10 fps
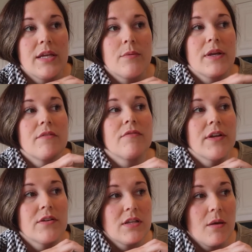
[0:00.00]
when it
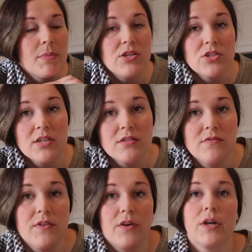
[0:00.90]
flares up he just gets
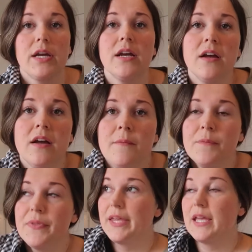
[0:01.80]
very
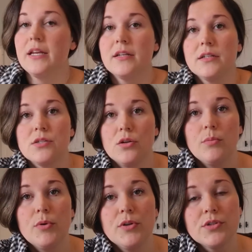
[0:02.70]

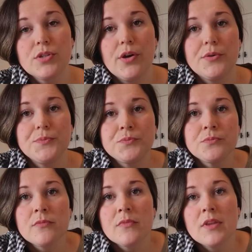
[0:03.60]
inconsolable. So
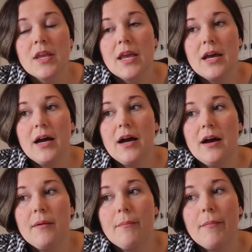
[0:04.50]

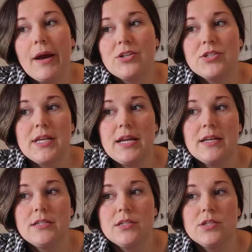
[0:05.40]
I
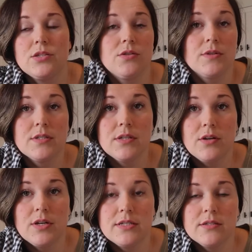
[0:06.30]
decided to just do this
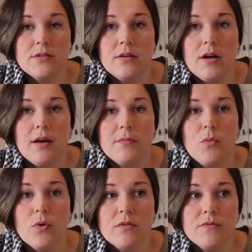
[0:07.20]
series
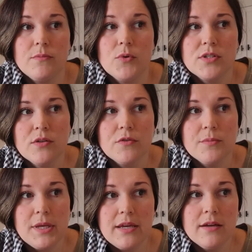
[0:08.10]
more so for
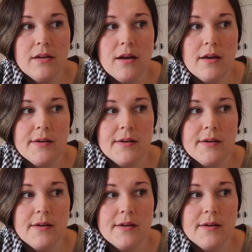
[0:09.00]
me,